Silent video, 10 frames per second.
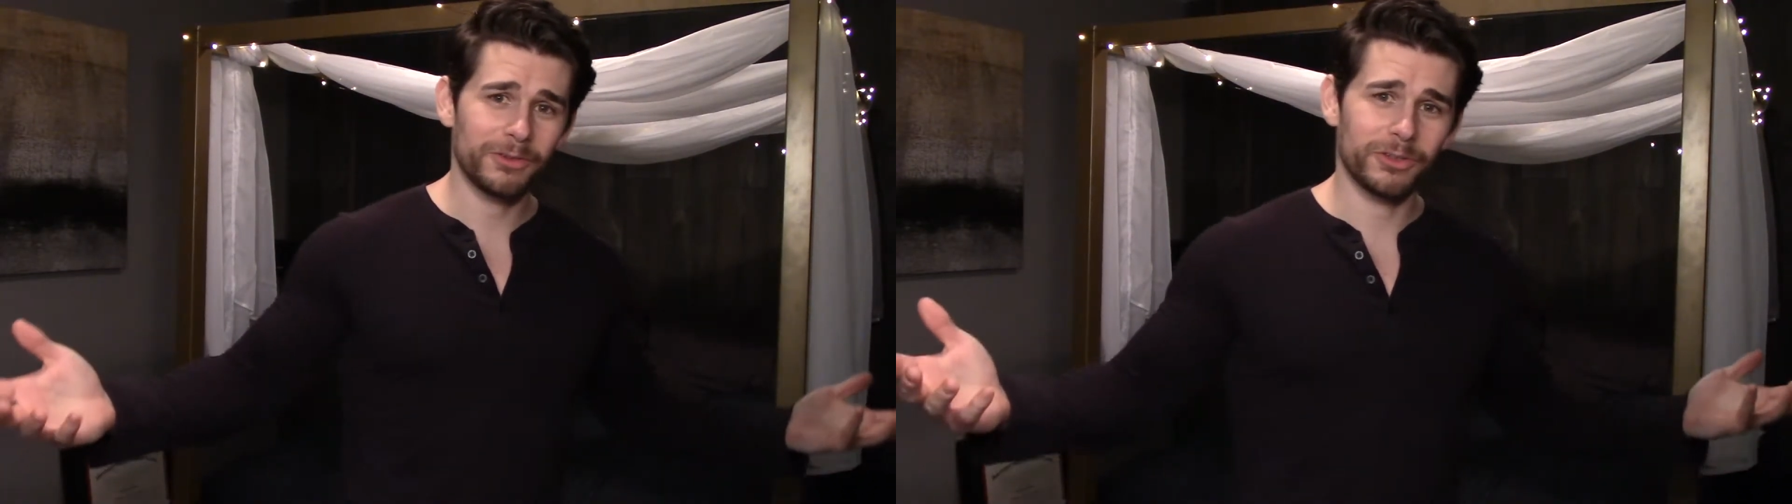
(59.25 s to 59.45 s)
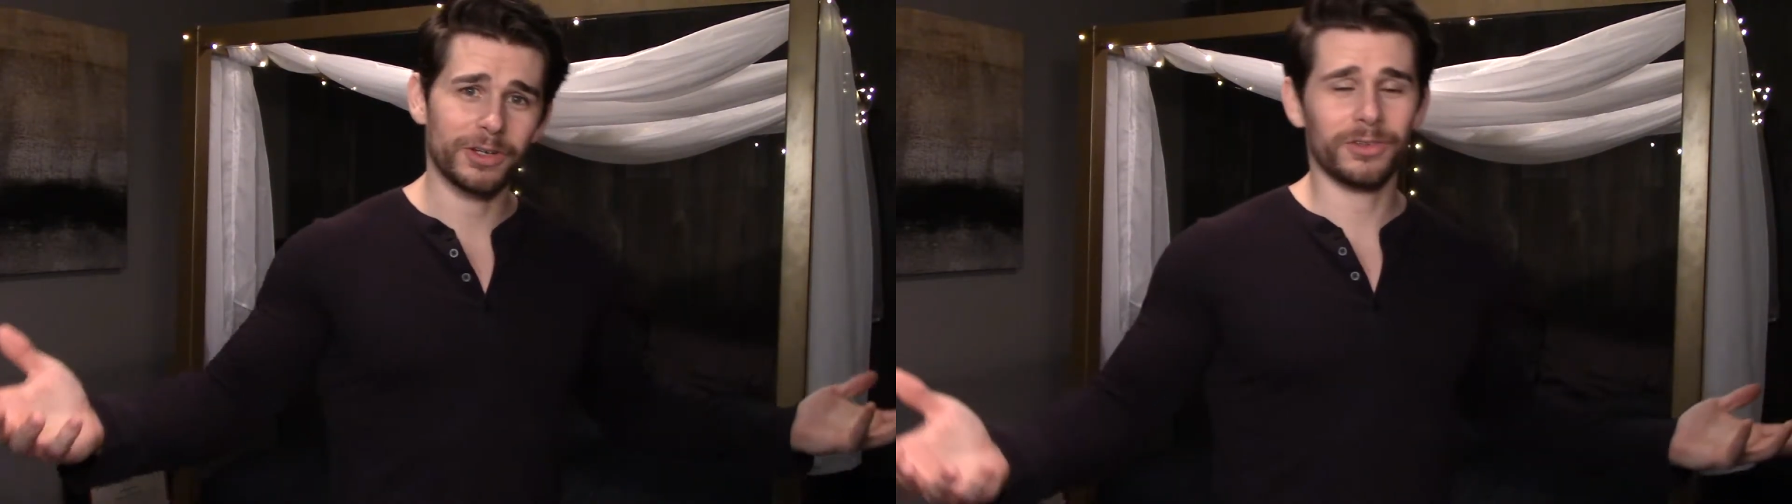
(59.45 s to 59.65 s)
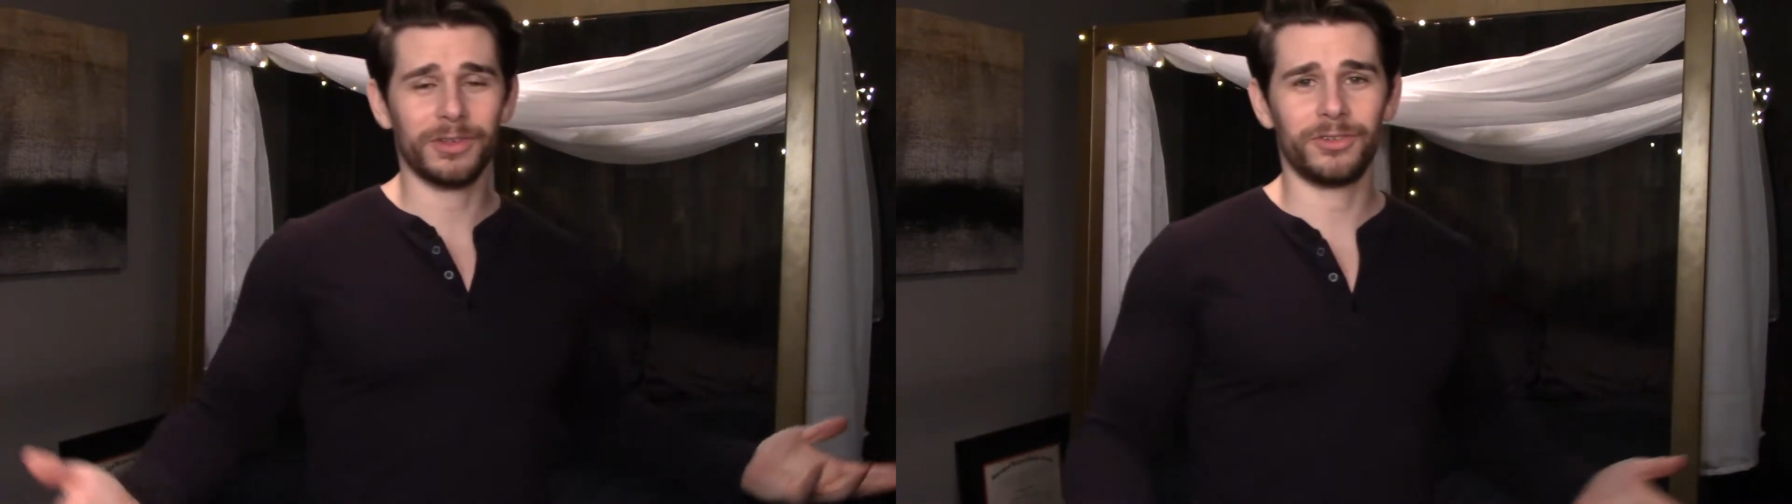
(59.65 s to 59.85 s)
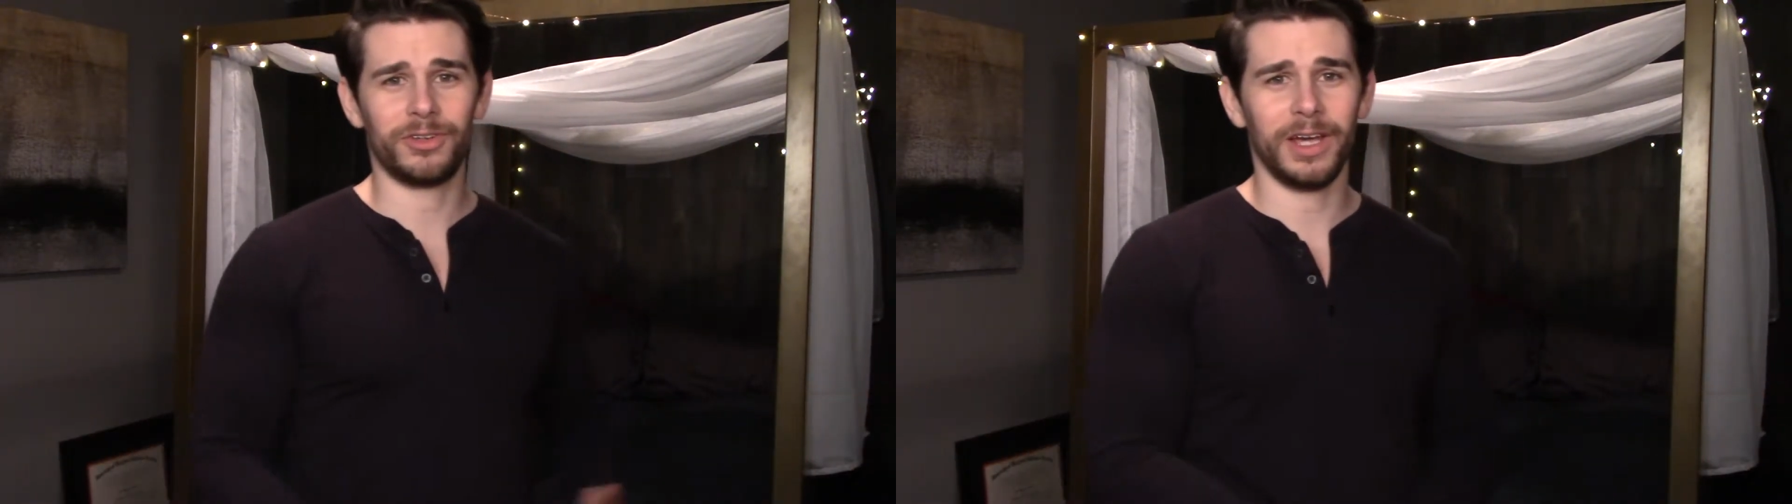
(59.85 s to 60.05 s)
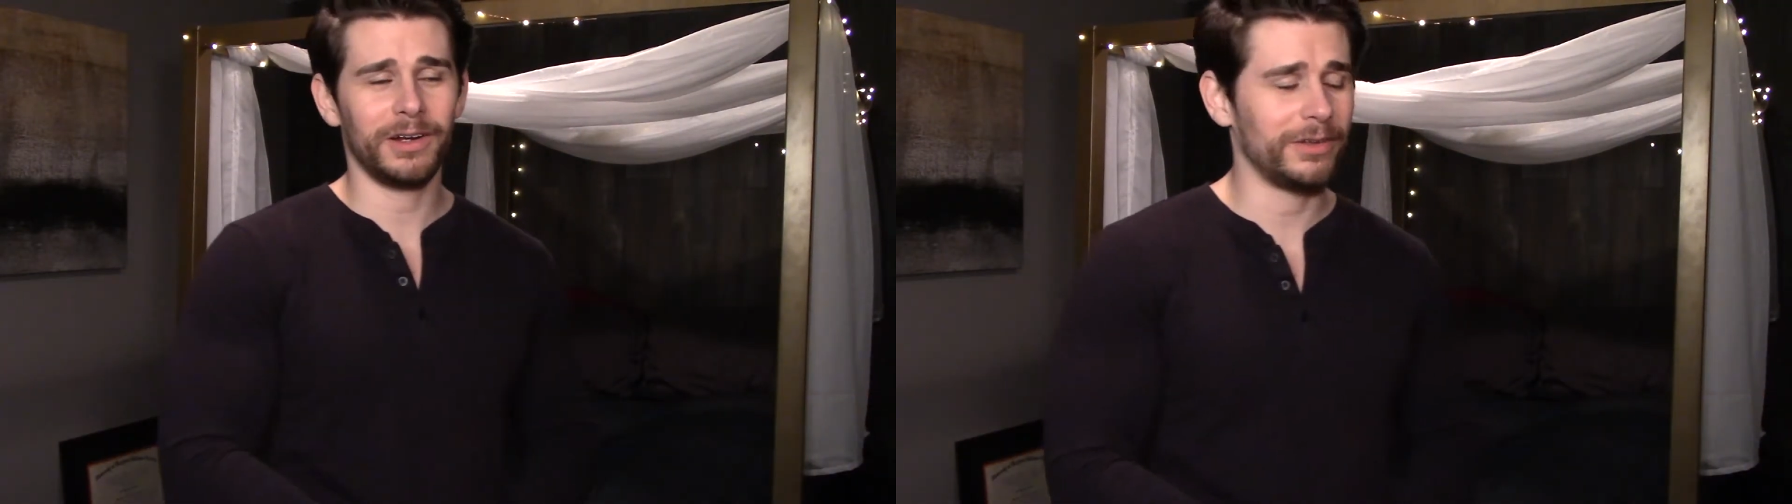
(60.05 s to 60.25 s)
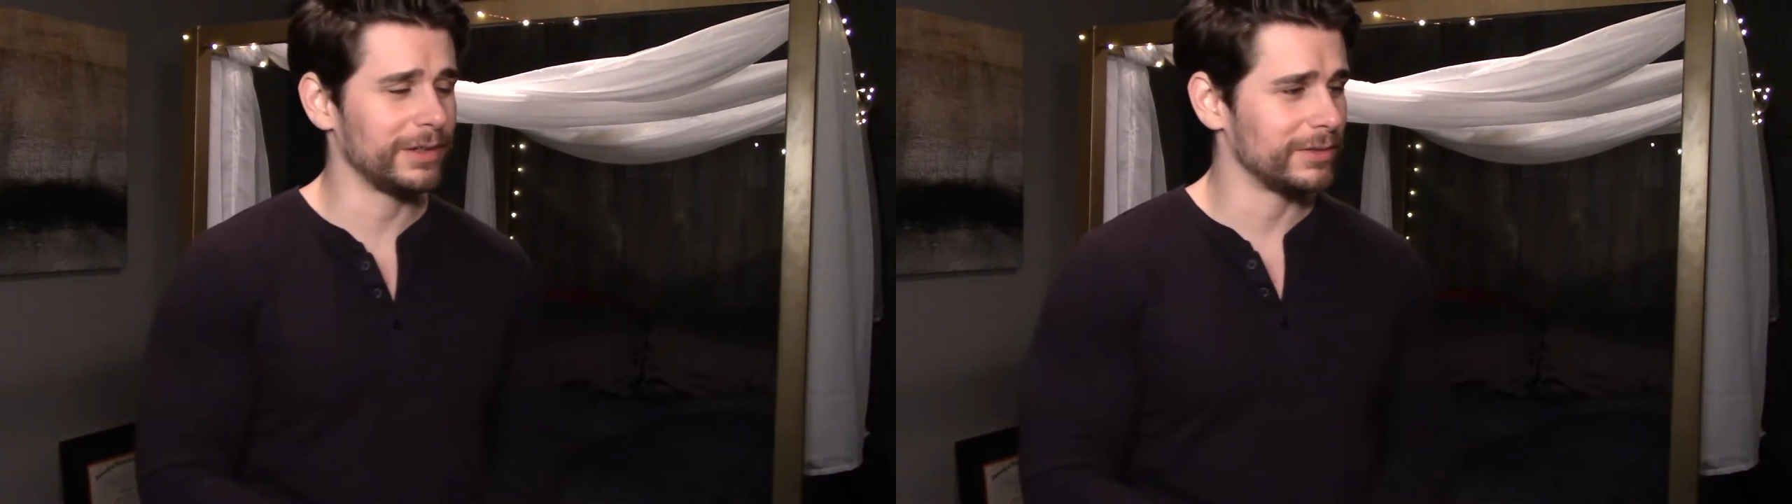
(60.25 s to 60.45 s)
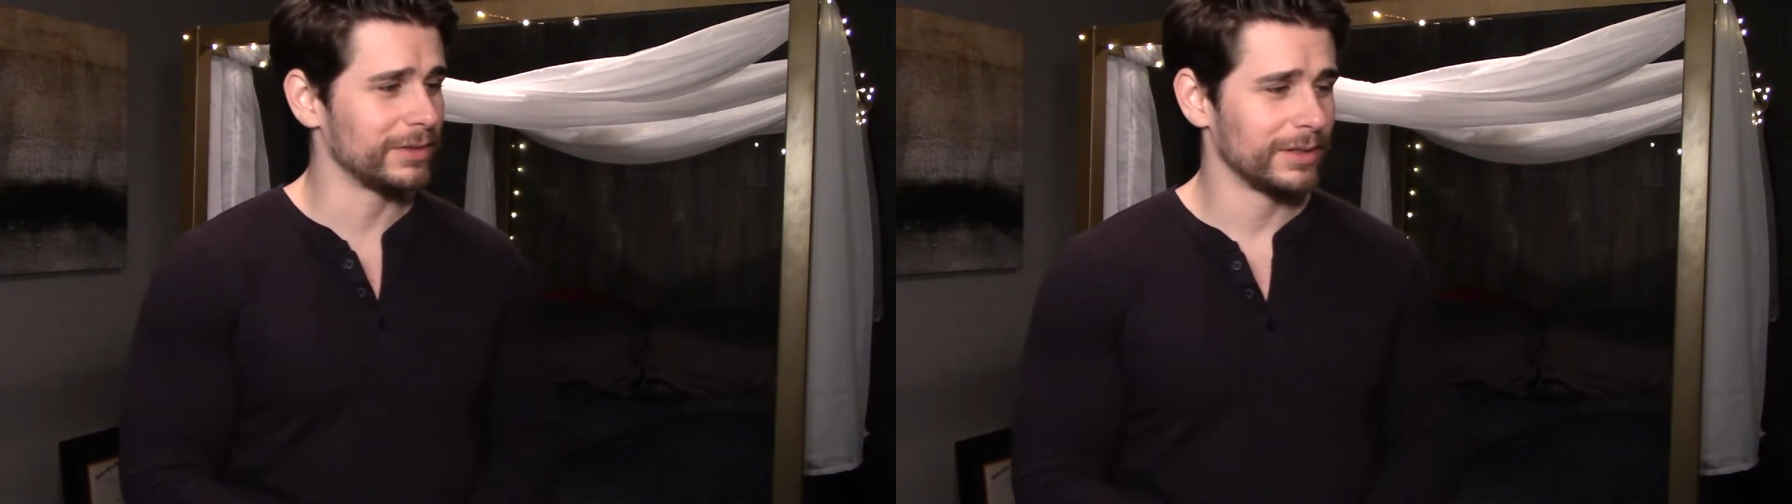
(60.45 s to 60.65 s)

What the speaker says: judge on this channel, and